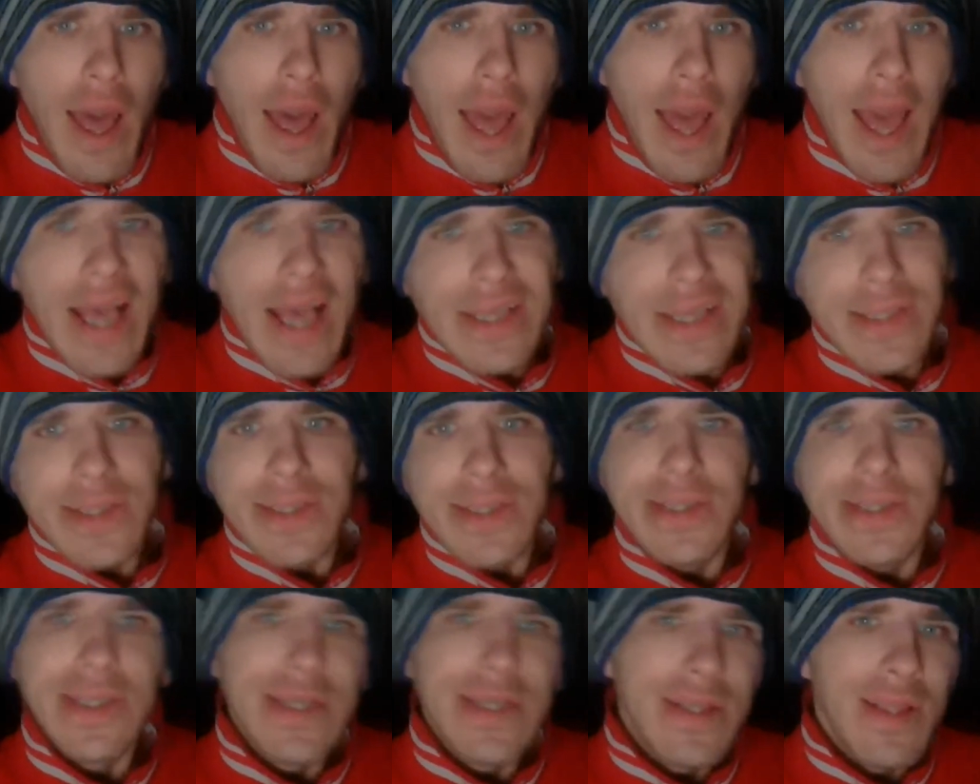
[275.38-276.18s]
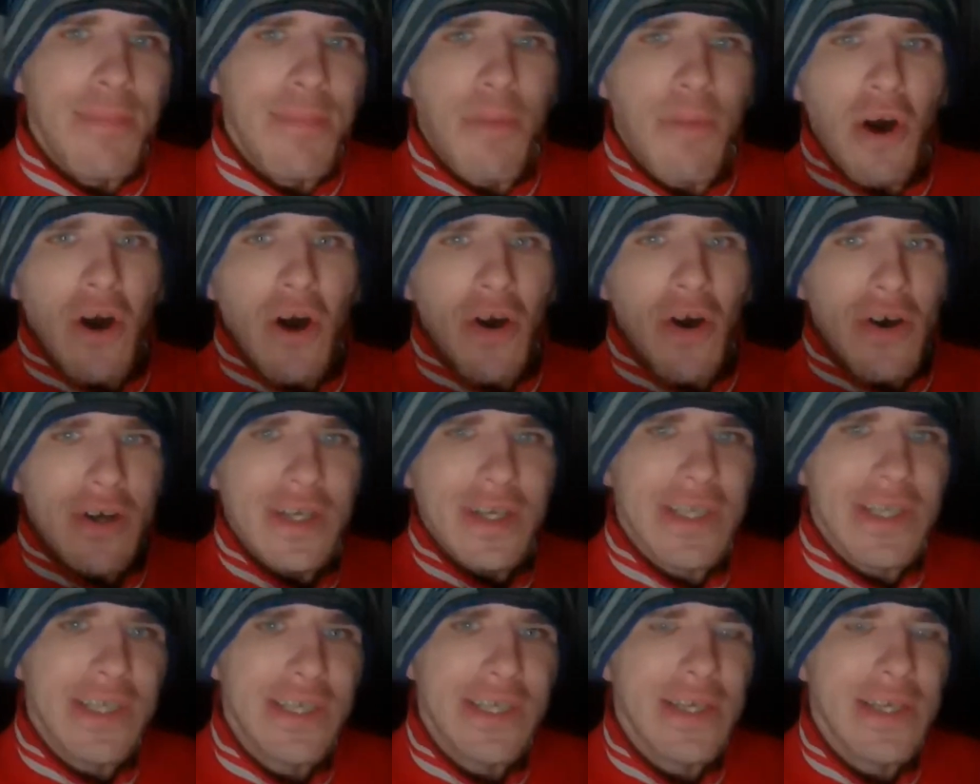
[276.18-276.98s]
Hazard's in the
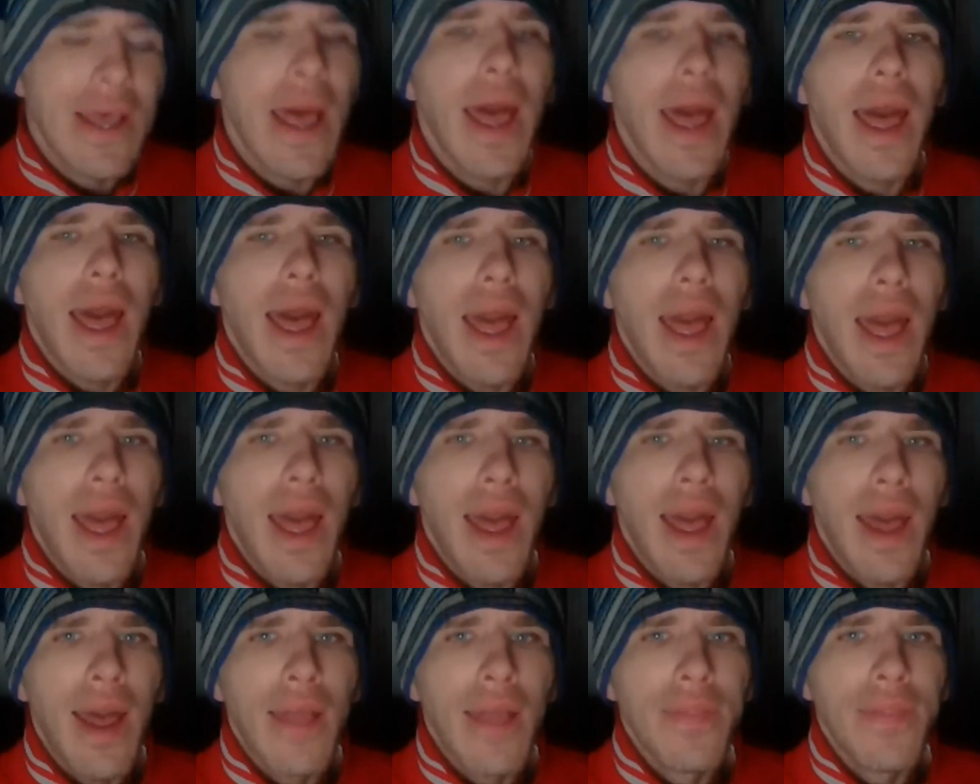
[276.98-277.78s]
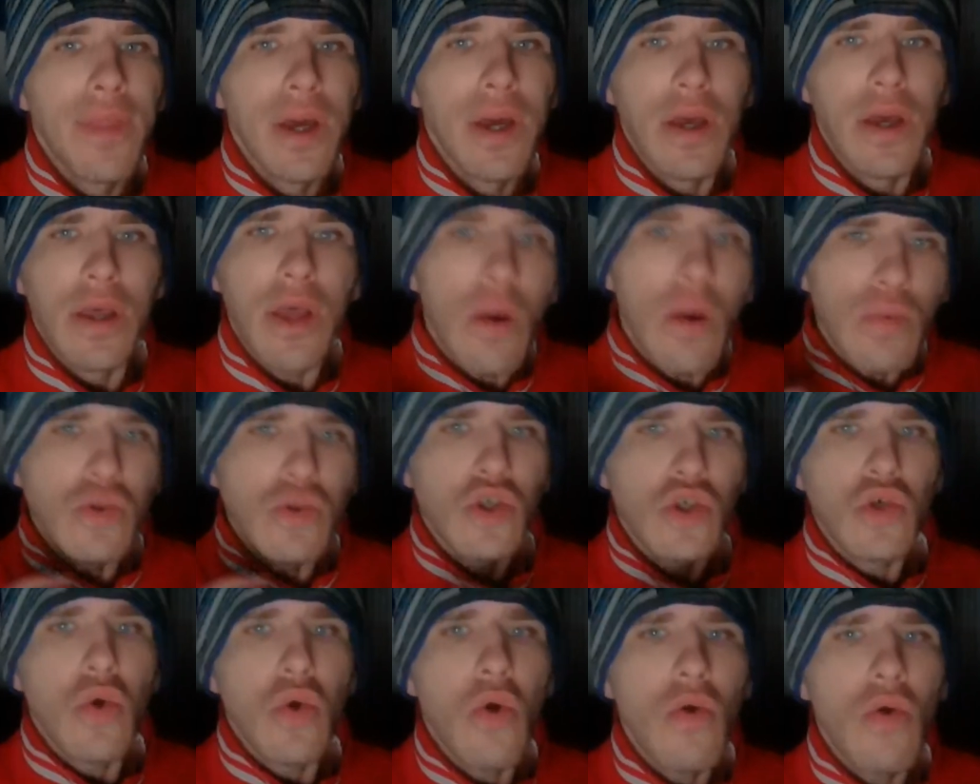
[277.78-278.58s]
box. And the goal
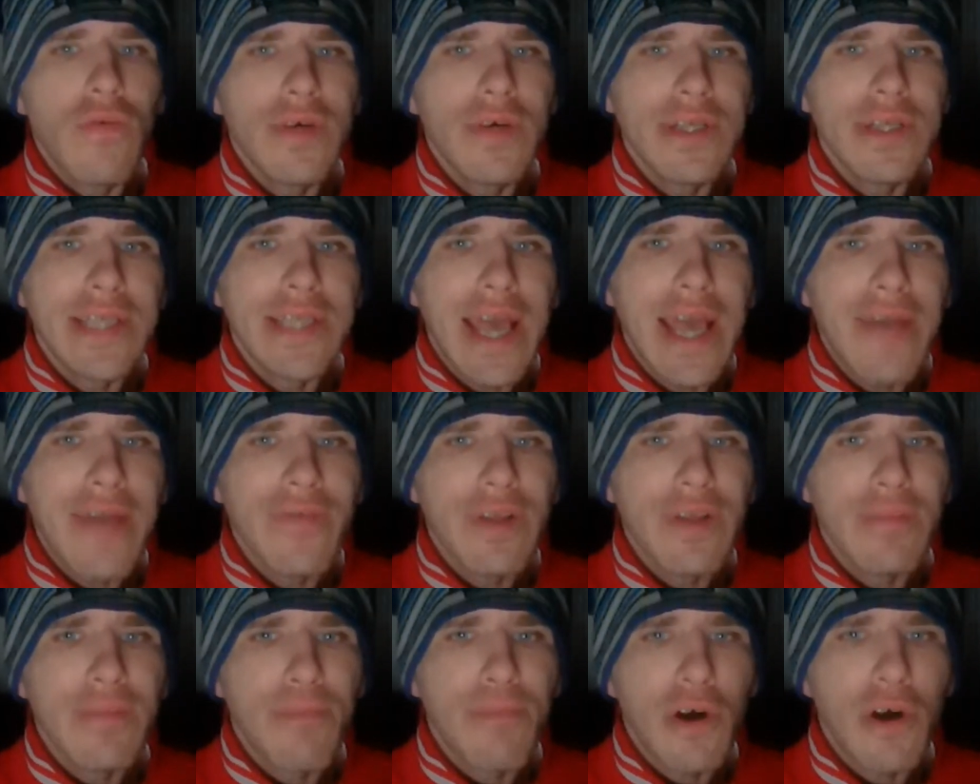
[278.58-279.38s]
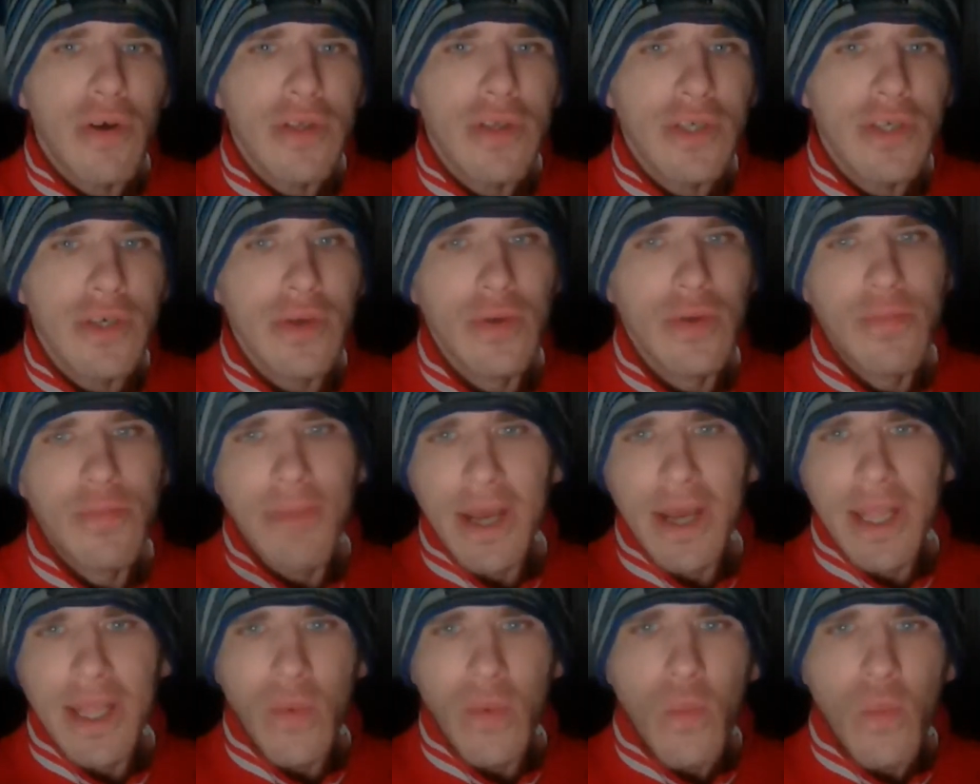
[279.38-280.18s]
scorer, Darren Potter, who
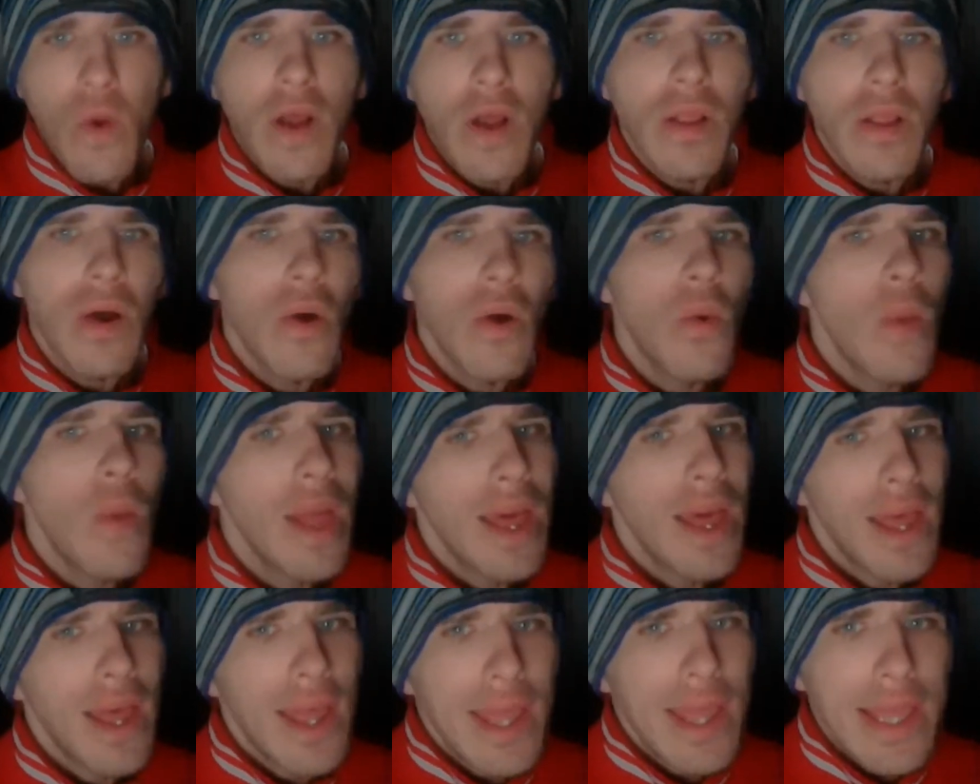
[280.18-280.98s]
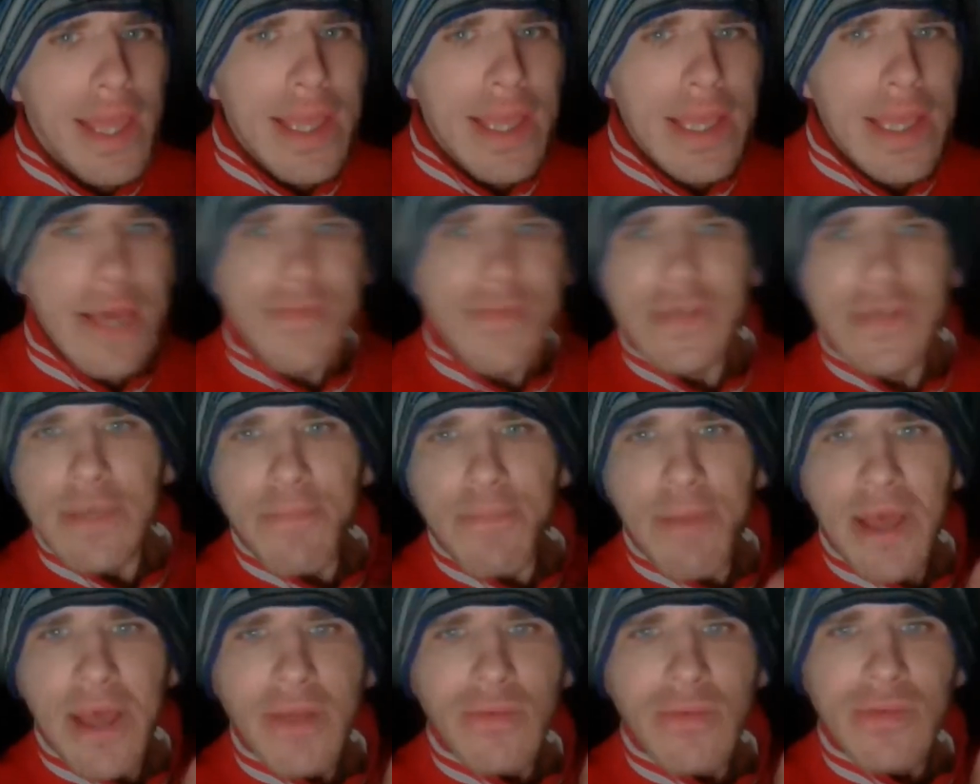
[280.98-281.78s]
made it 1-0, gives a
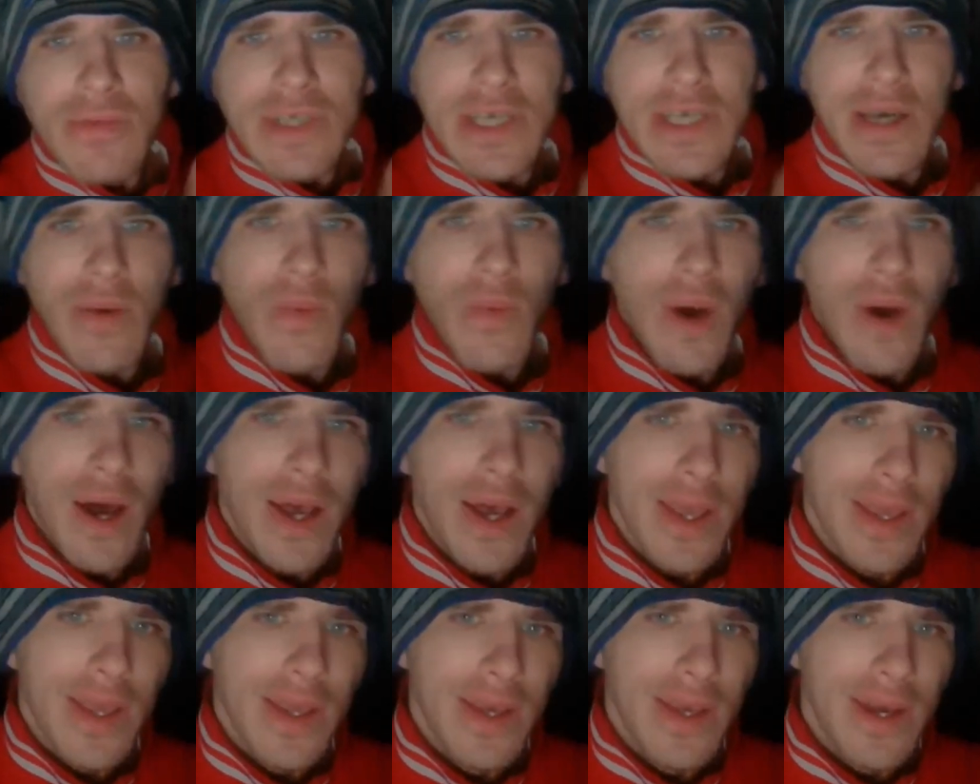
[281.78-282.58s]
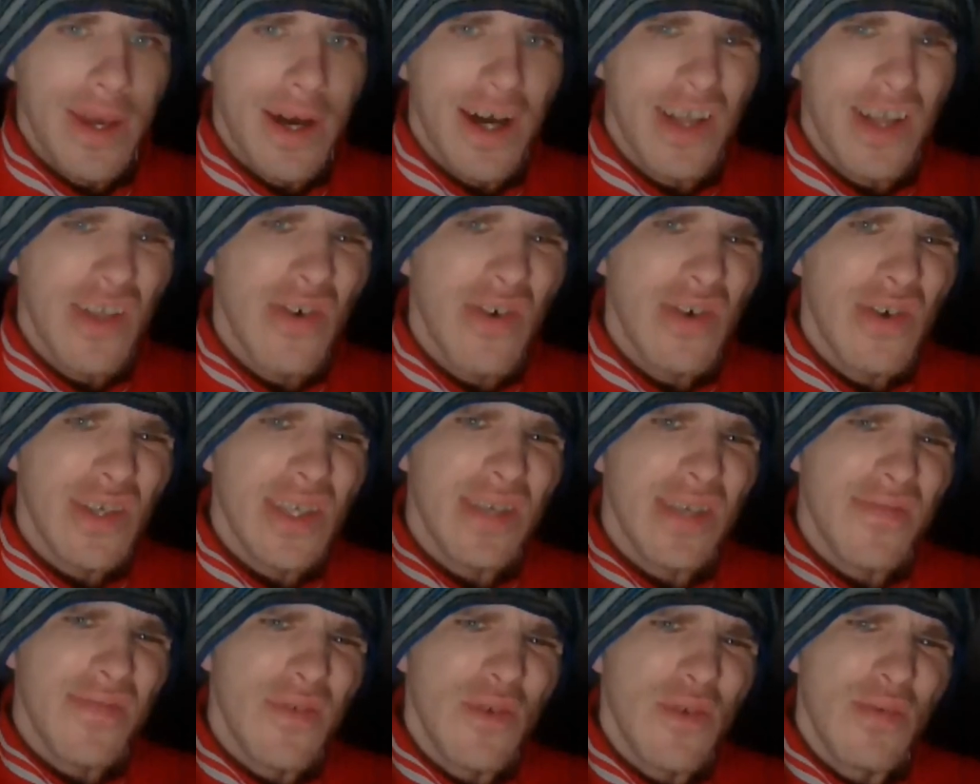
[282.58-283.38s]
penalty away. A
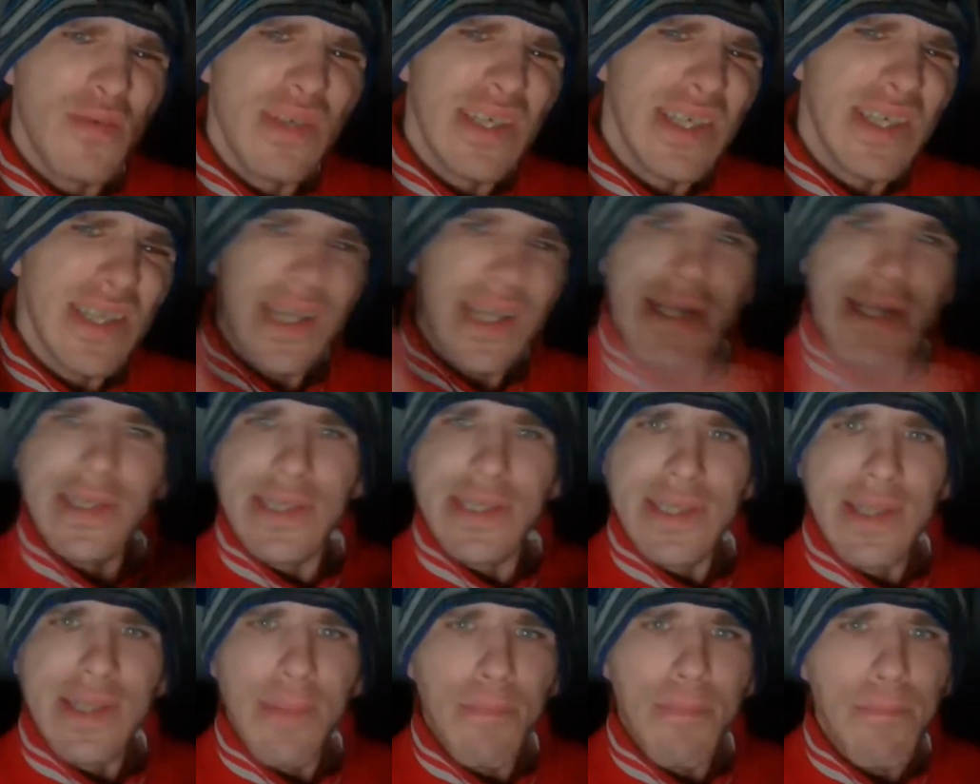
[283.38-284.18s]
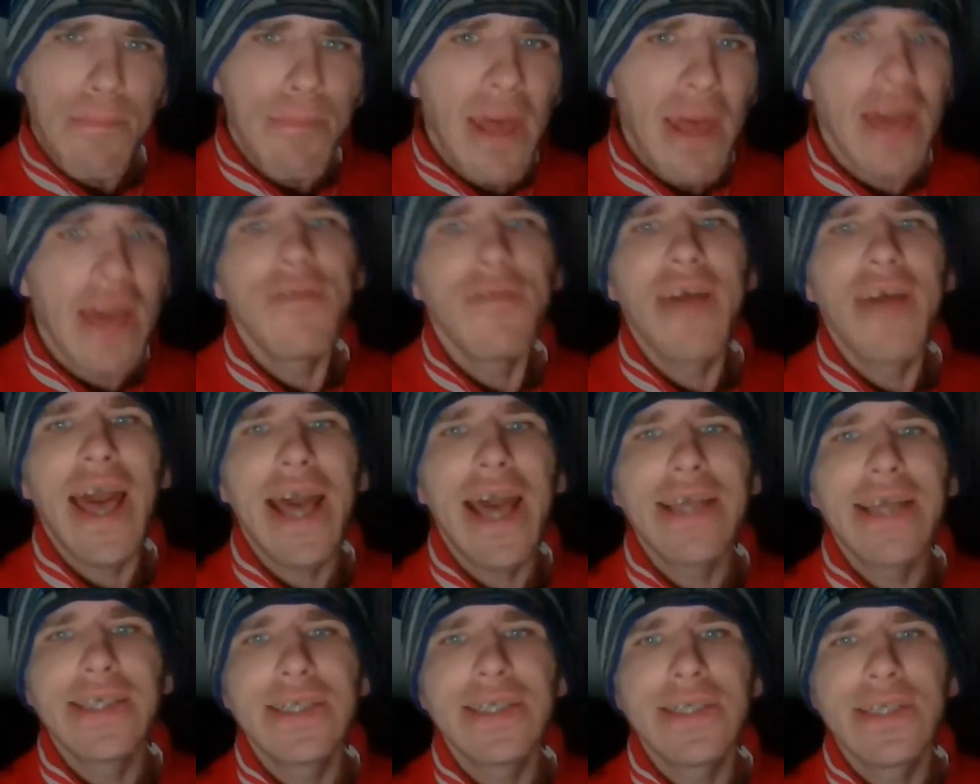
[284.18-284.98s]
nice few studs in the back of
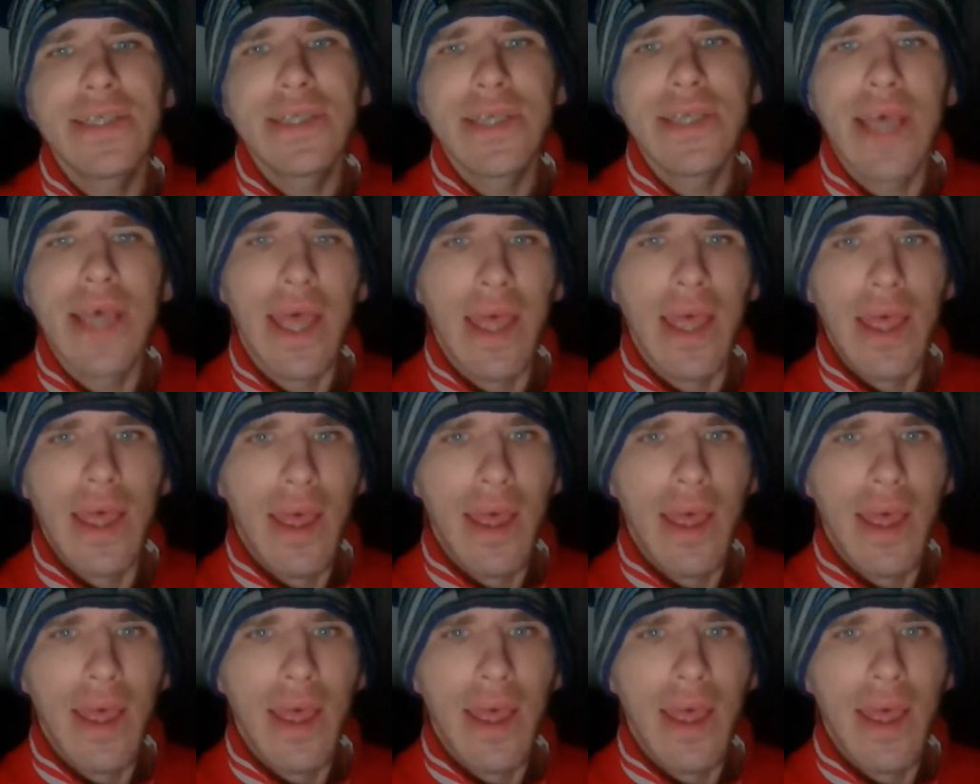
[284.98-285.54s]
Hazard's